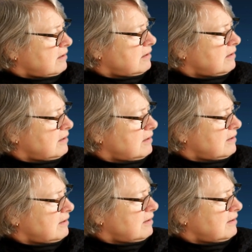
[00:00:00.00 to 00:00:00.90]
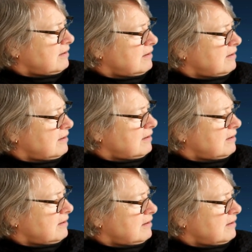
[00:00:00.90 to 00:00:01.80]

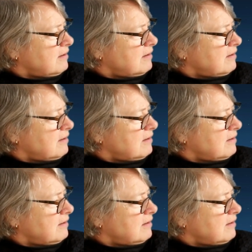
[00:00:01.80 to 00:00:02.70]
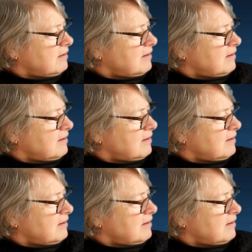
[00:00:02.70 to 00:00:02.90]
This person isn't speaking.